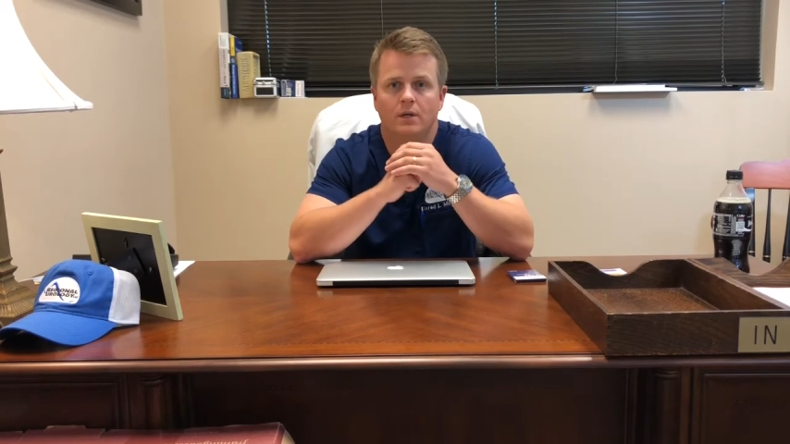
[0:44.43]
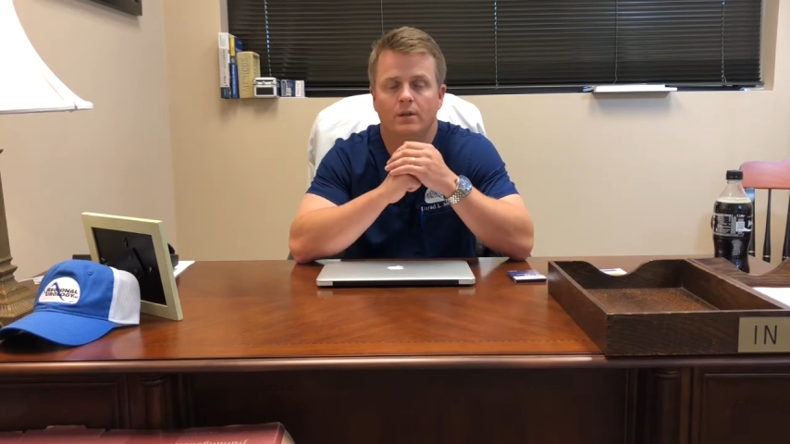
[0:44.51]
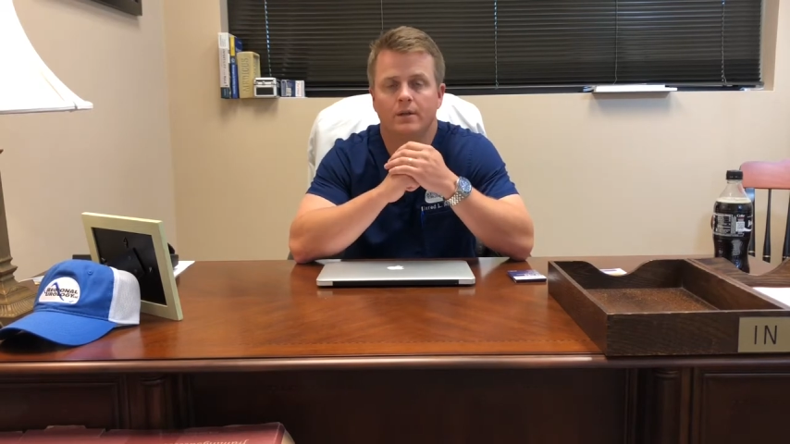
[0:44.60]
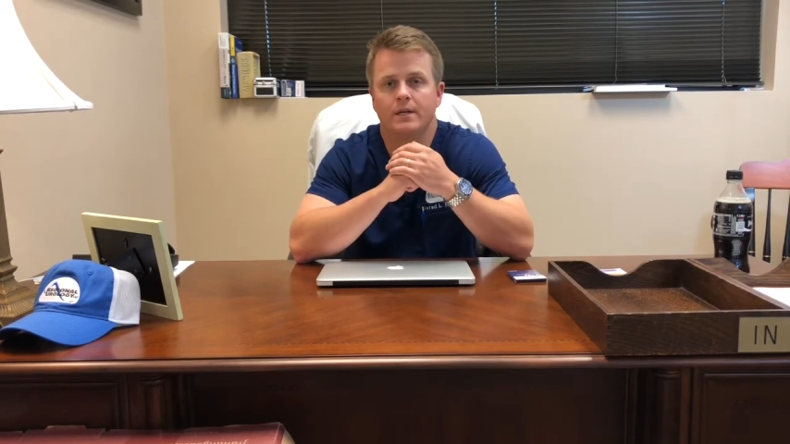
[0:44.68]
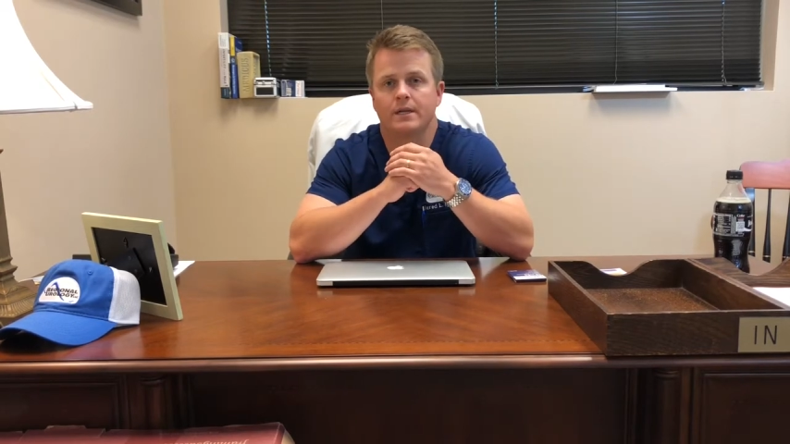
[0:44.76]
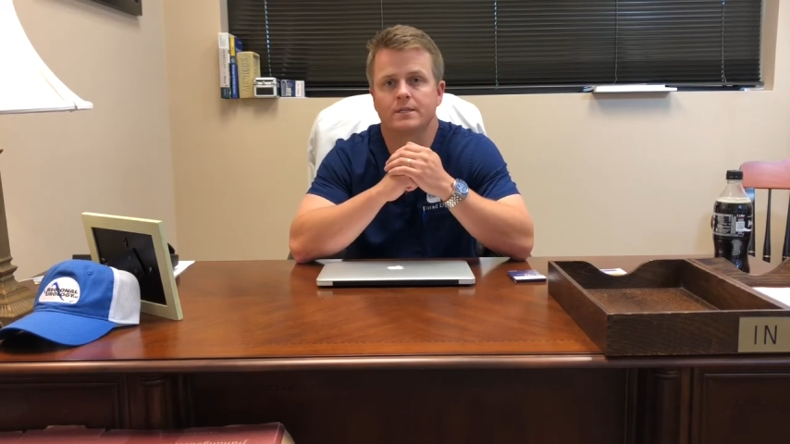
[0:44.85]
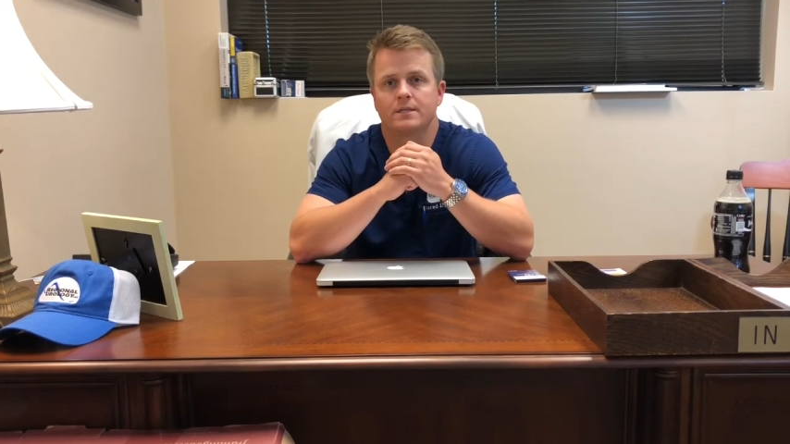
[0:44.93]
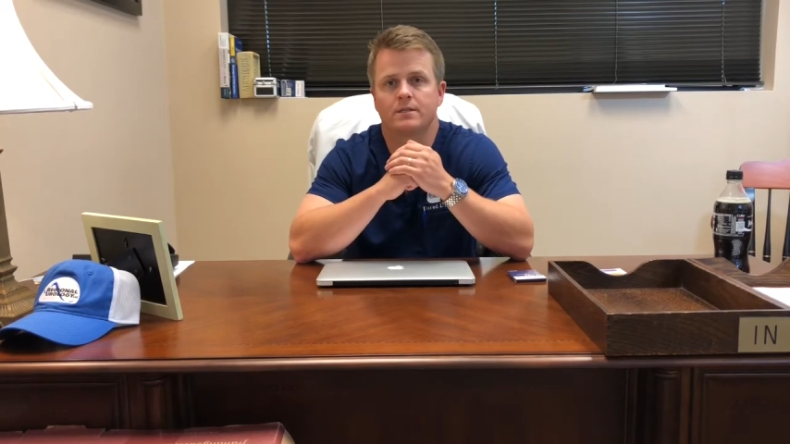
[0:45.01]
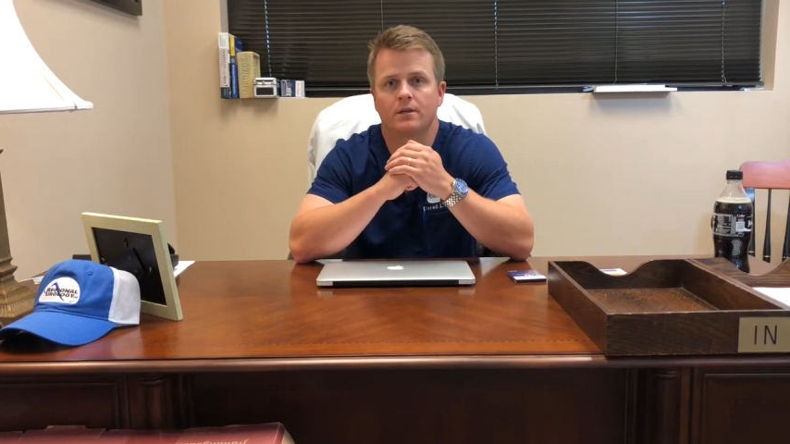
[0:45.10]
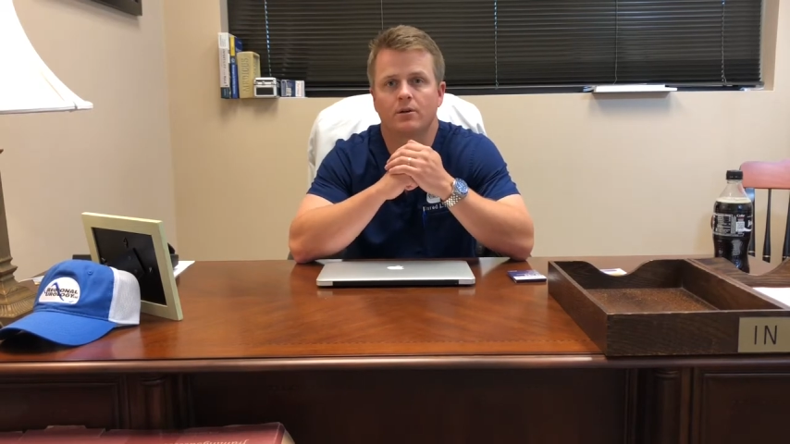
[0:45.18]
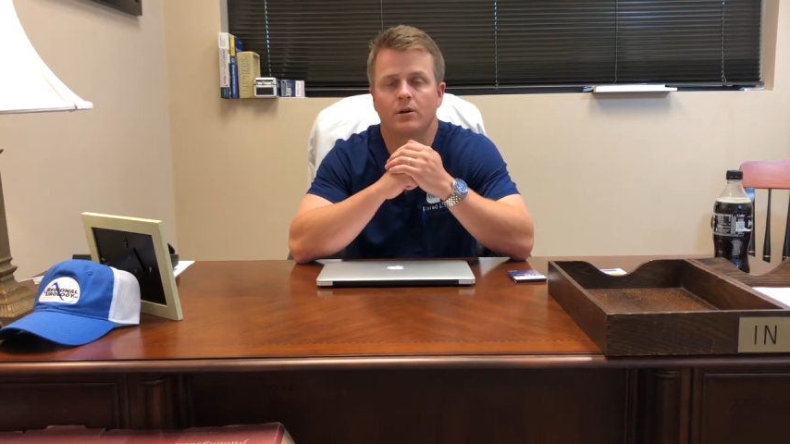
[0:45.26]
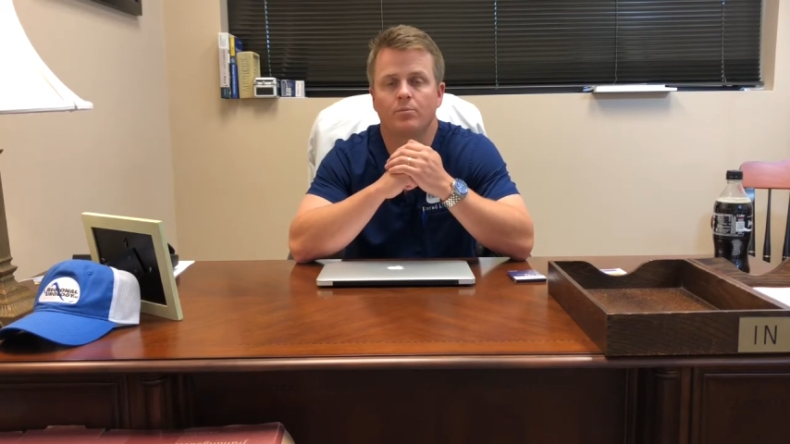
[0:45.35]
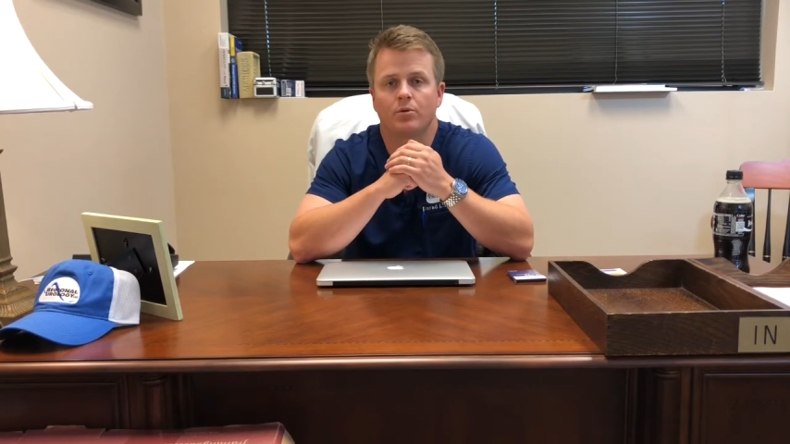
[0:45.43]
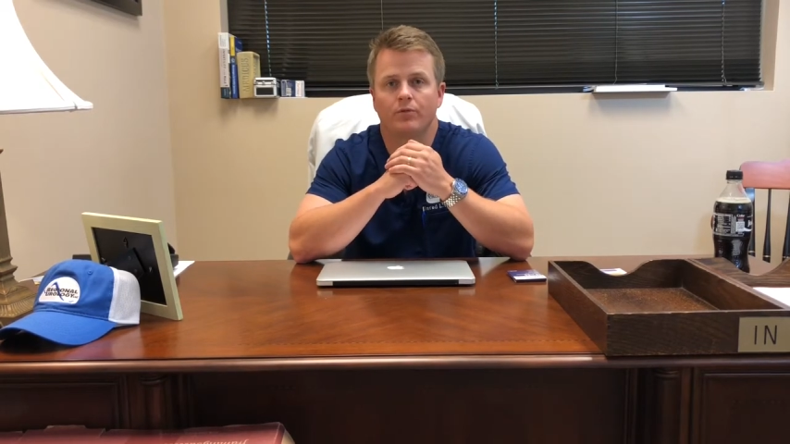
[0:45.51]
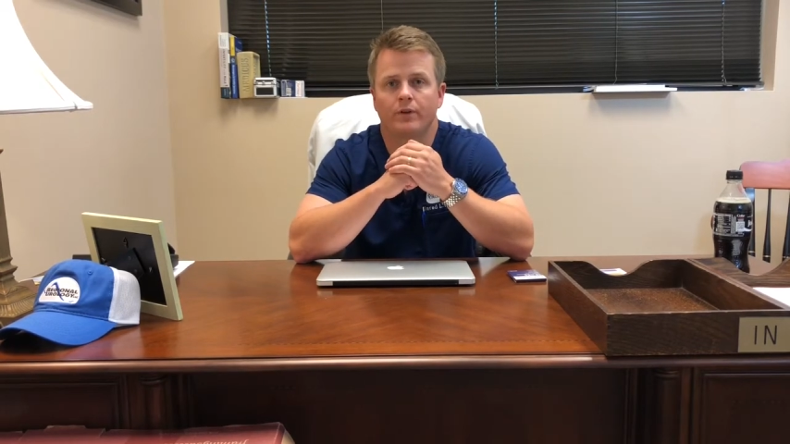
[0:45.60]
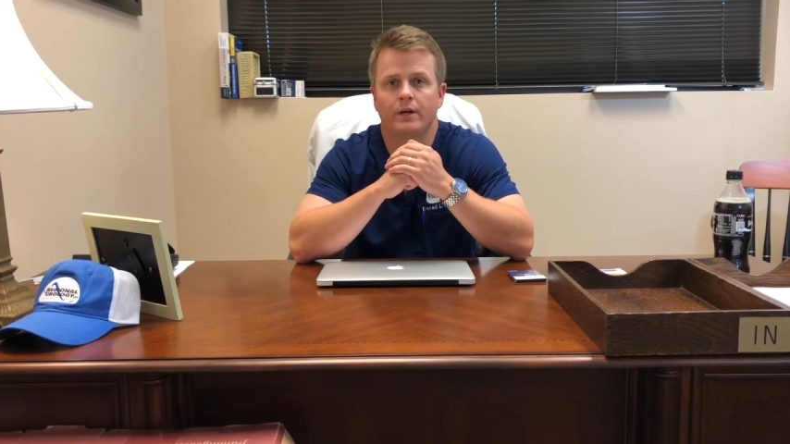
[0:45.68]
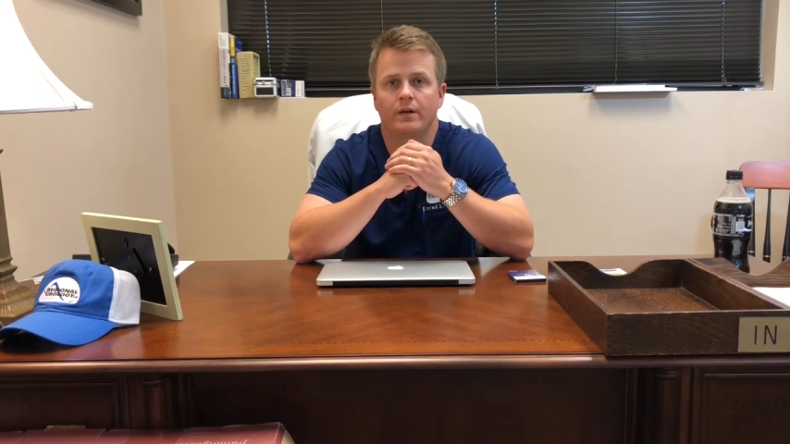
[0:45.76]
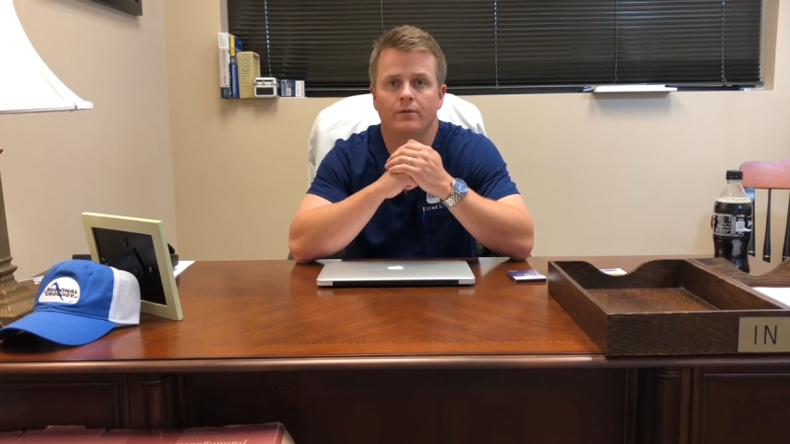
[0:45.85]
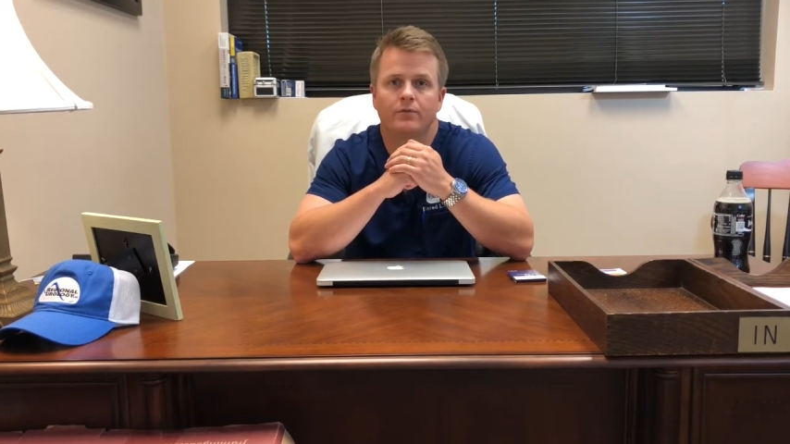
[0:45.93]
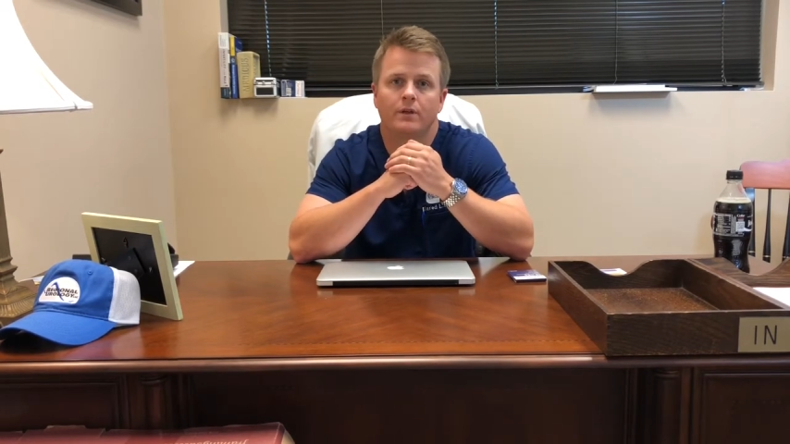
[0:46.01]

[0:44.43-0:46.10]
the necessary preventative